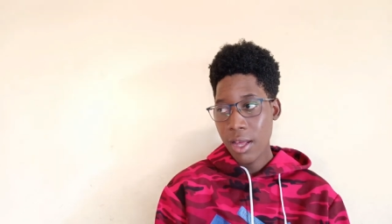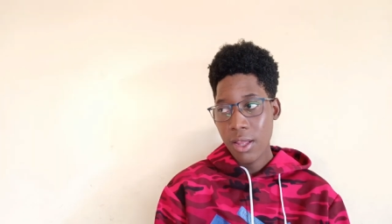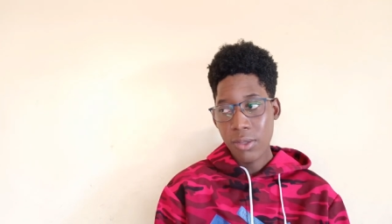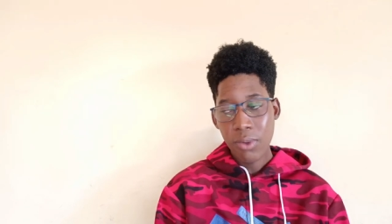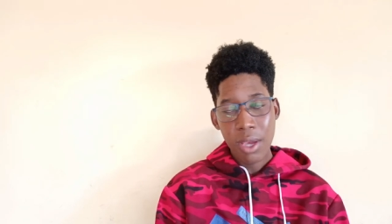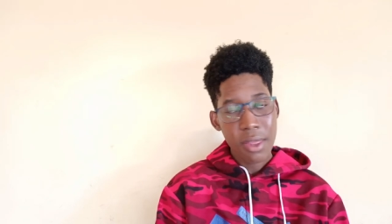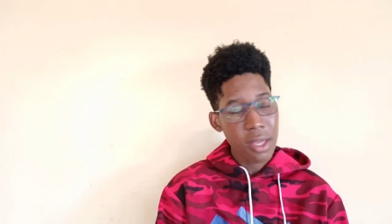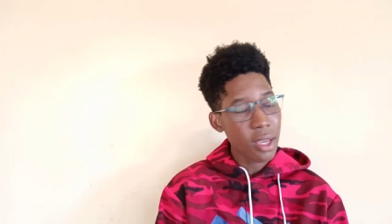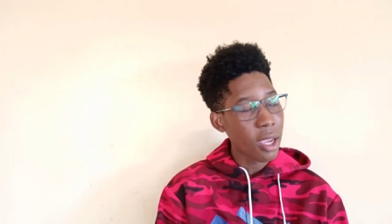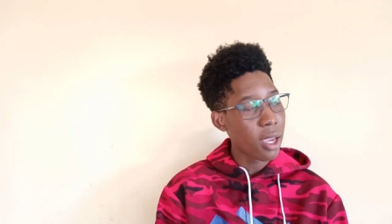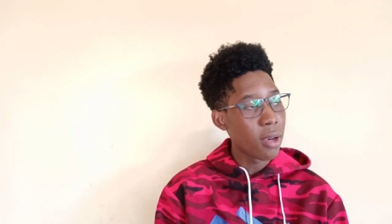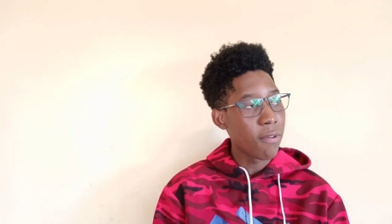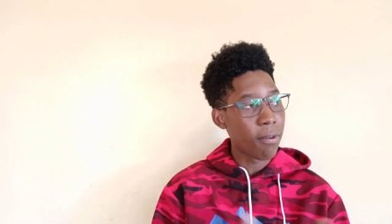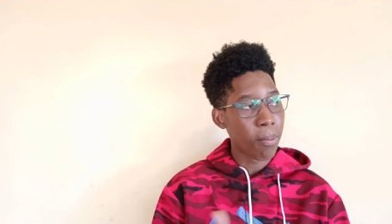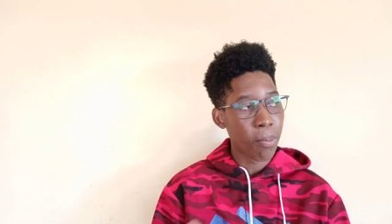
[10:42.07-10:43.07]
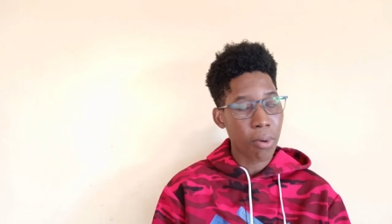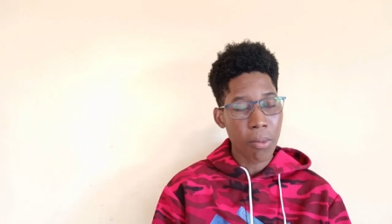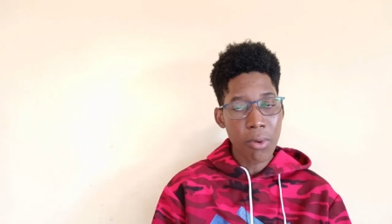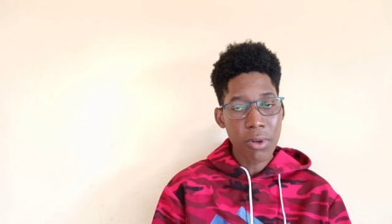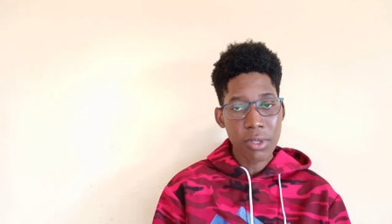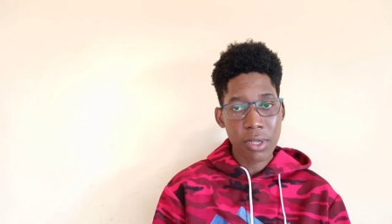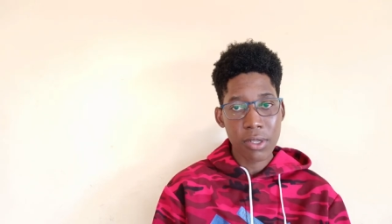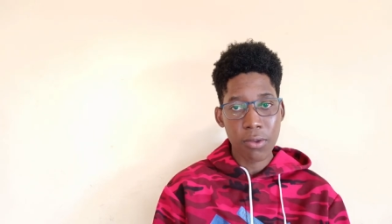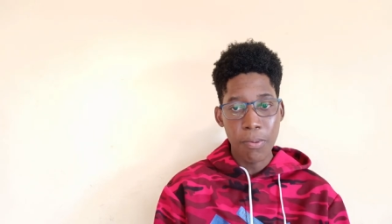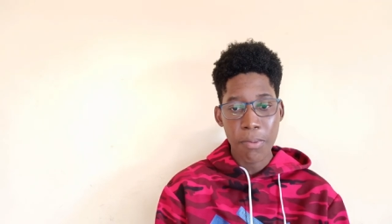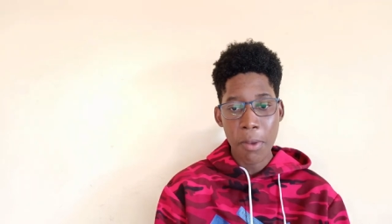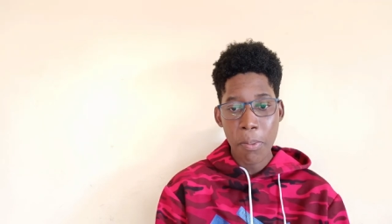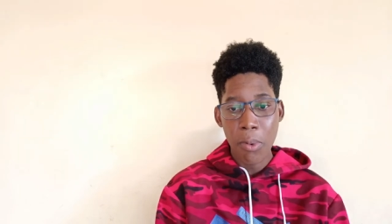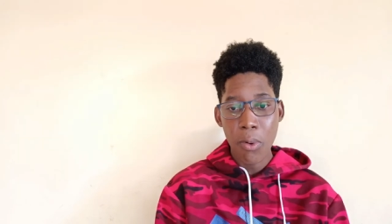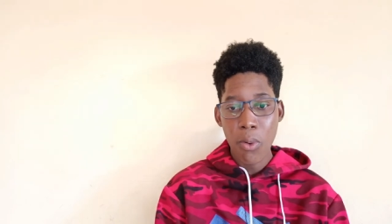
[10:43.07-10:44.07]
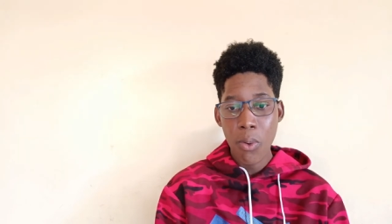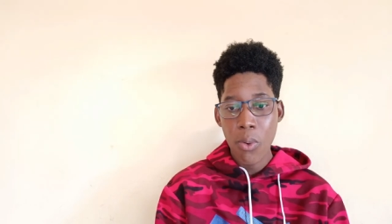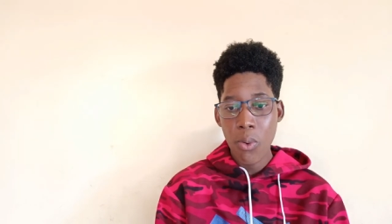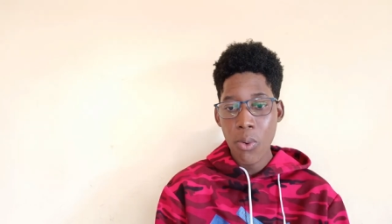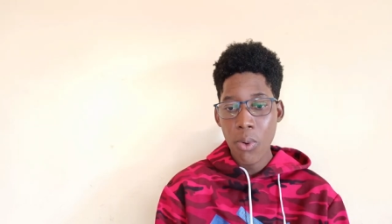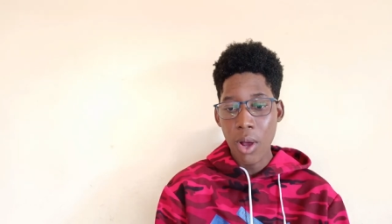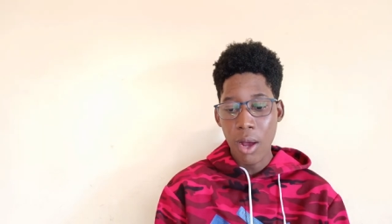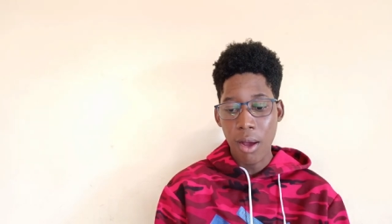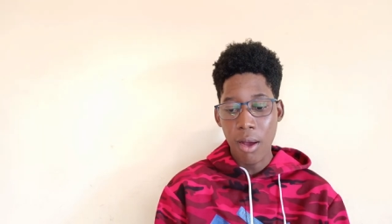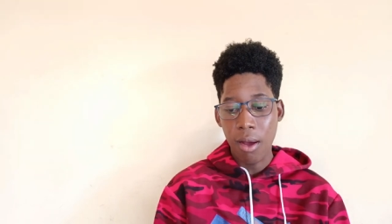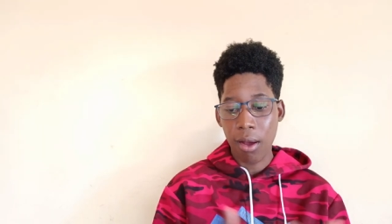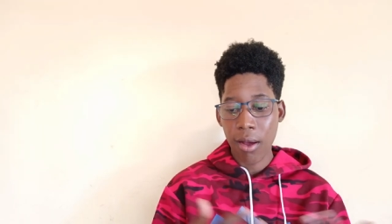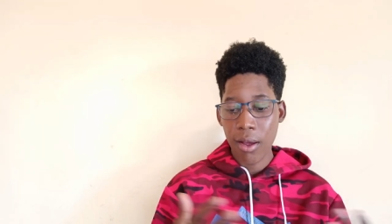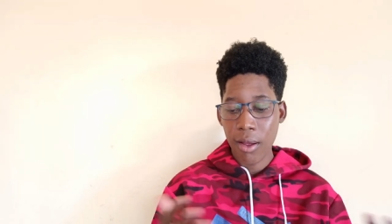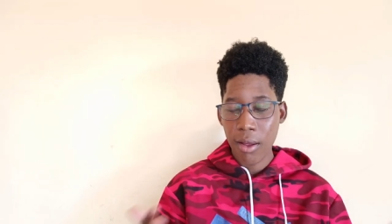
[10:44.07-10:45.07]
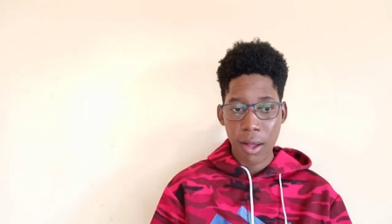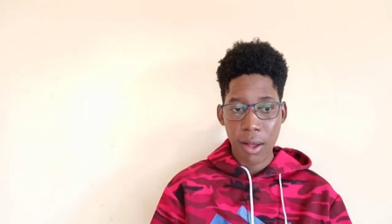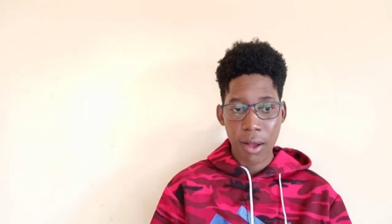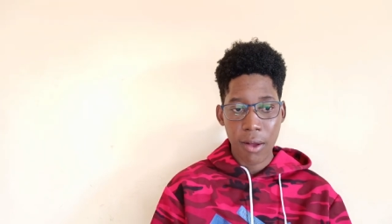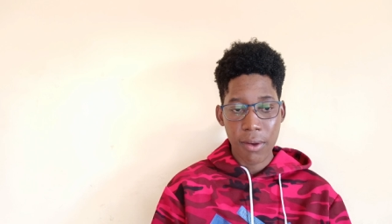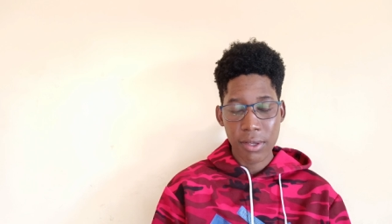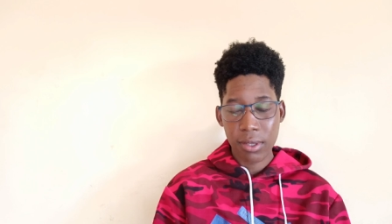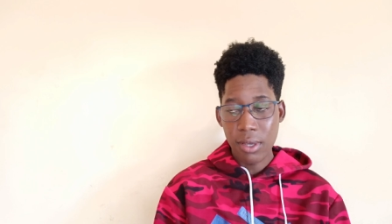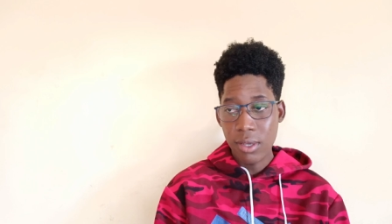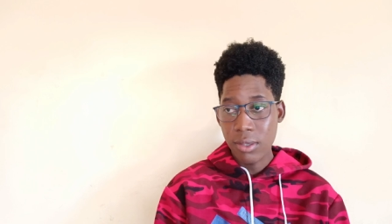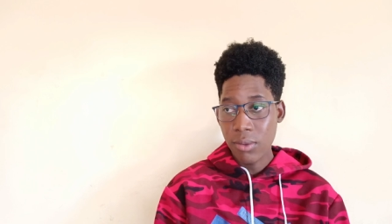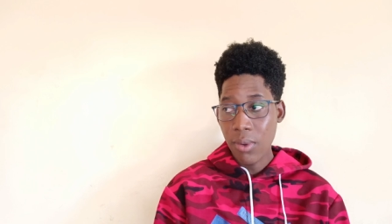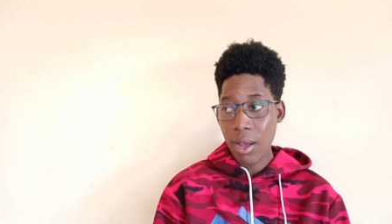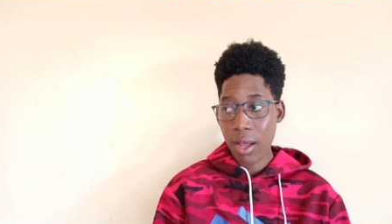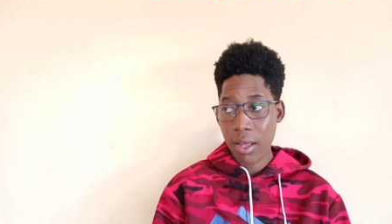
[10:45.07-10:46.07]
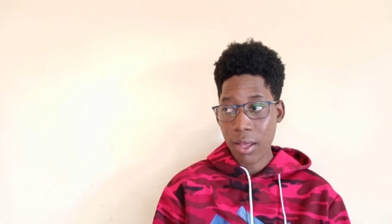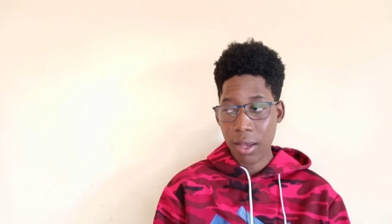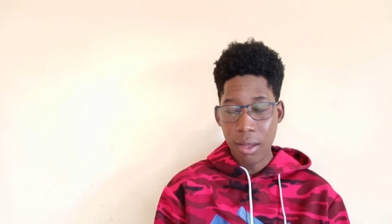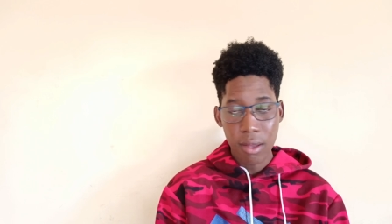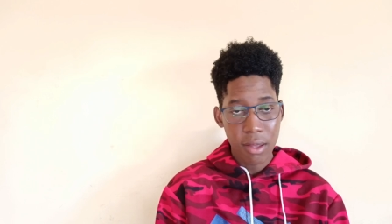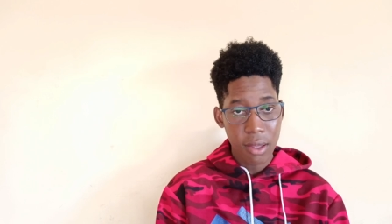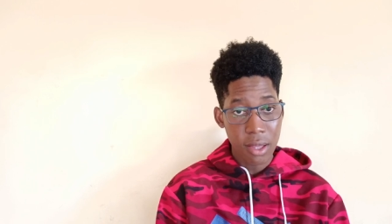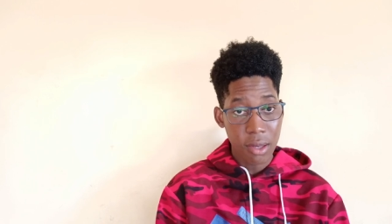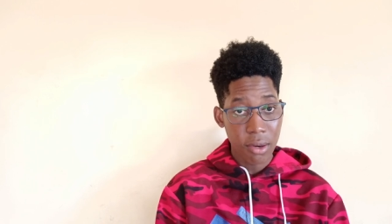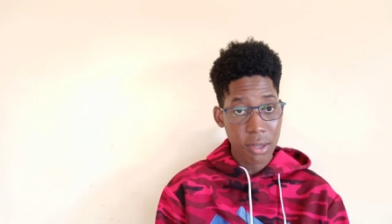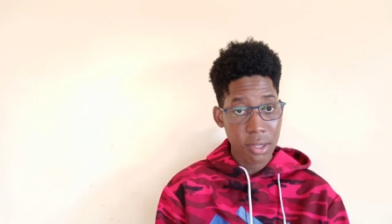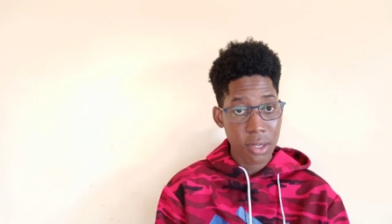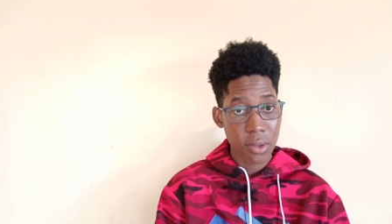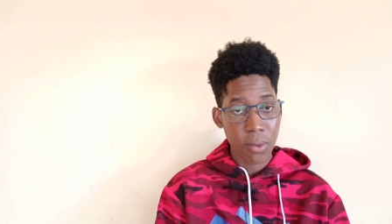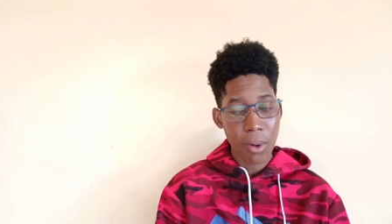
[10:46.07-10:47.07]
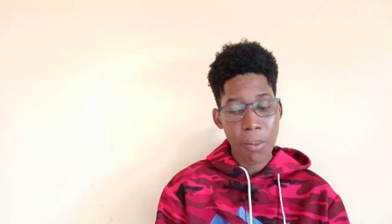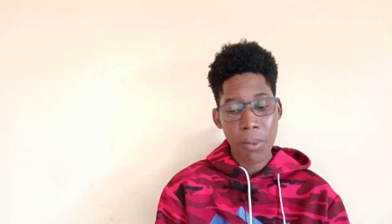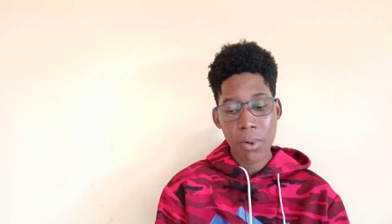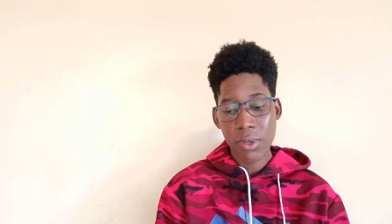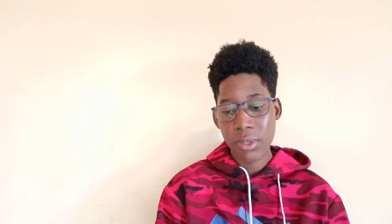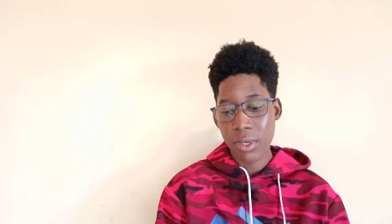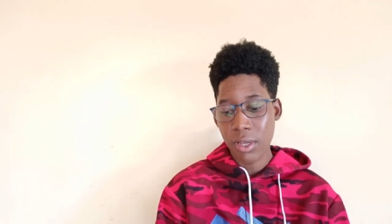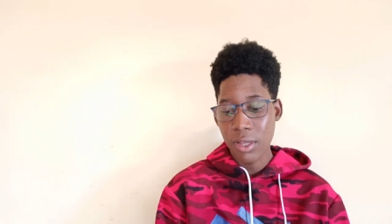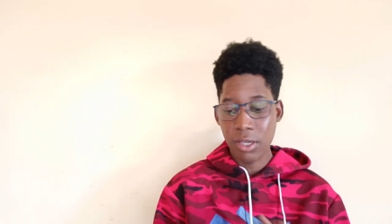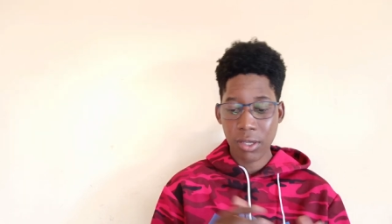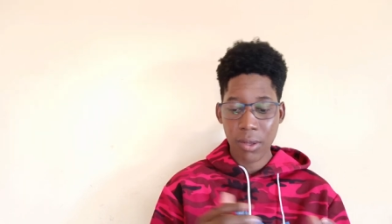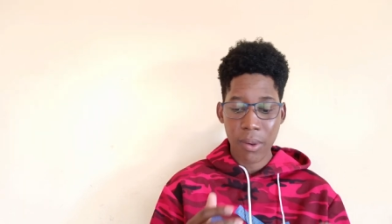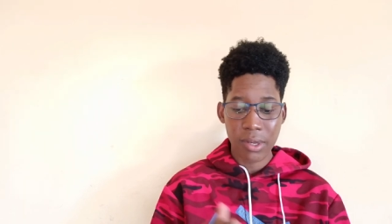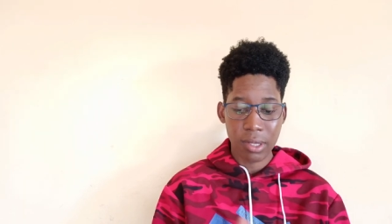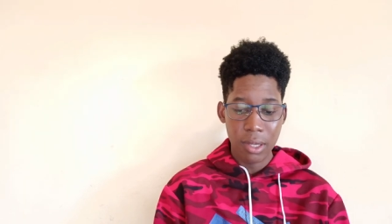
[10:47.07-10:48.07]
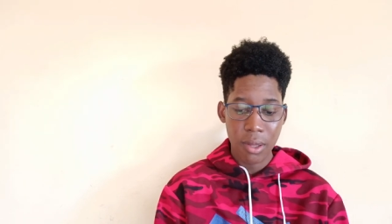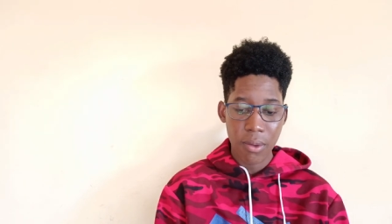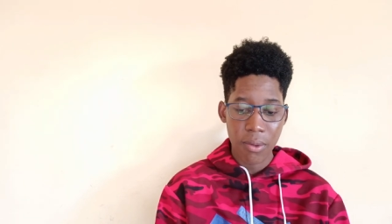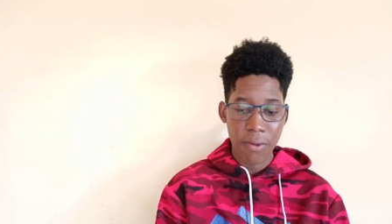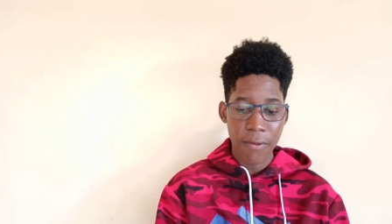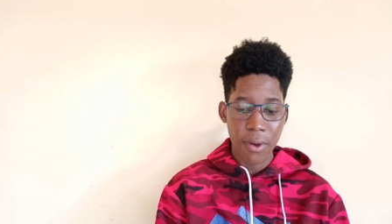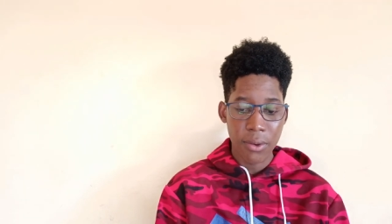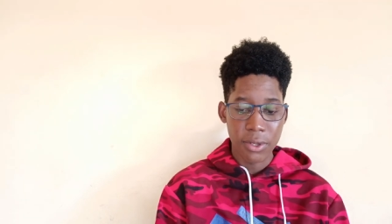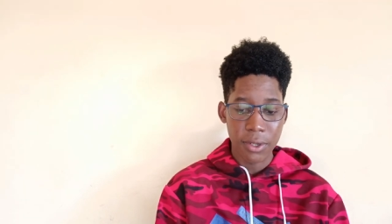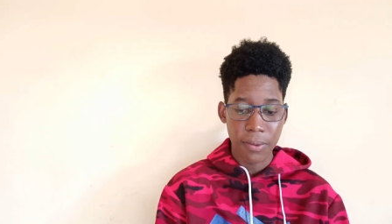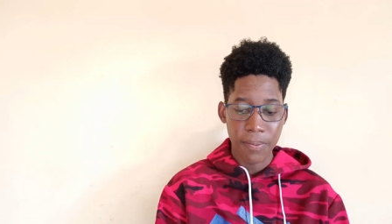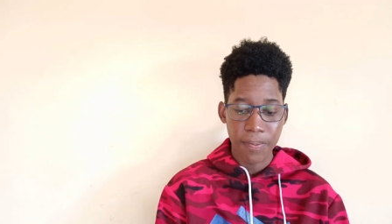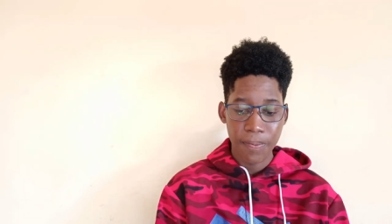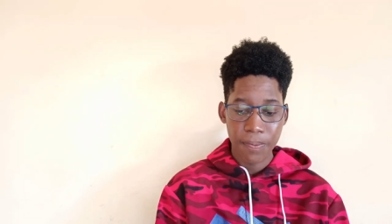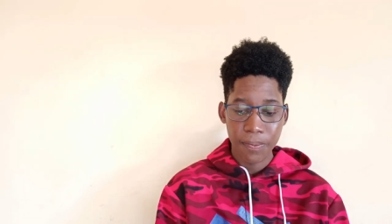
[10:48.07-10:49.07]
So I think I can promote it to people who are uh, what's this who are interested in web hosting. That's how I started with Vultr.